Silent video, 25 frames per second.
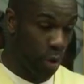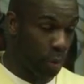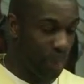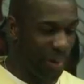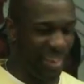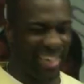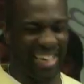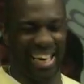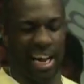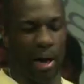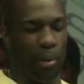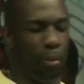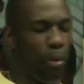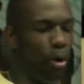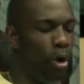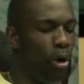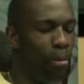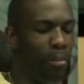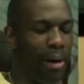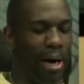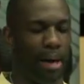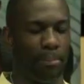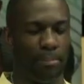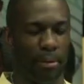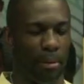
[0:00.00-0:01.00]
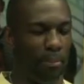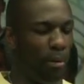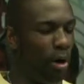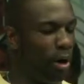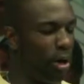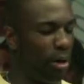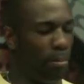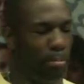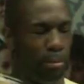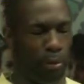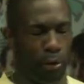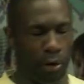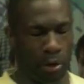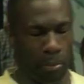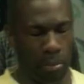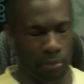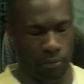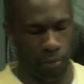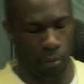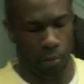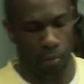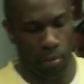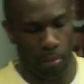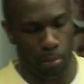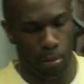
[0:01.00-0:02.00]
We did our warm-up. I'm not going to bore you with
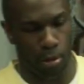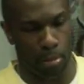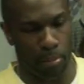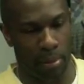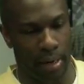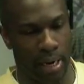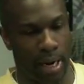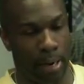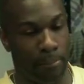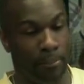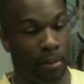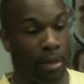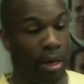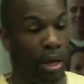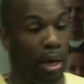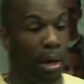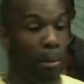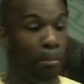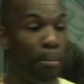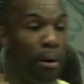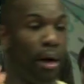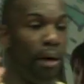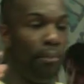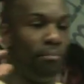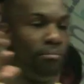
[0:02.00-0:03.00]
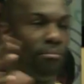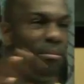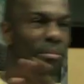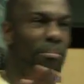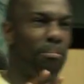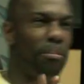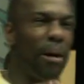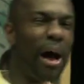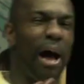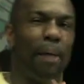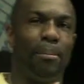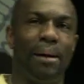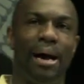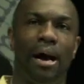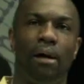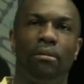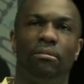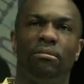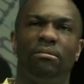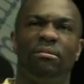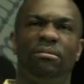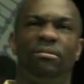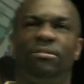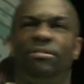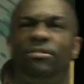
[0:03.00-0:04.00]
all the warming up, but by
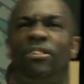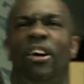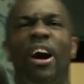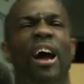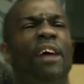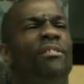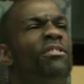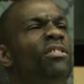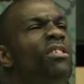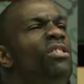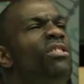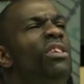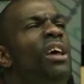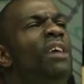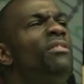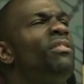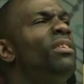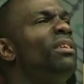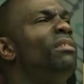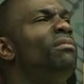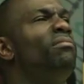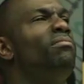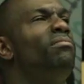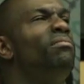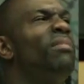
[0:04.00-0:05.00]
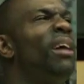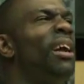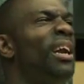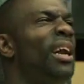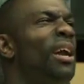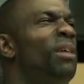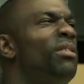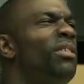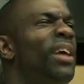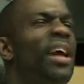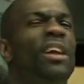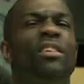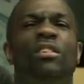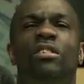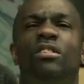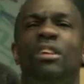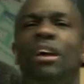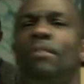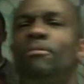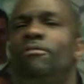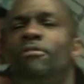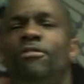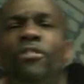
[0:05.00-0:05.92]
about 5 to 7, I don't know, 10 to 7,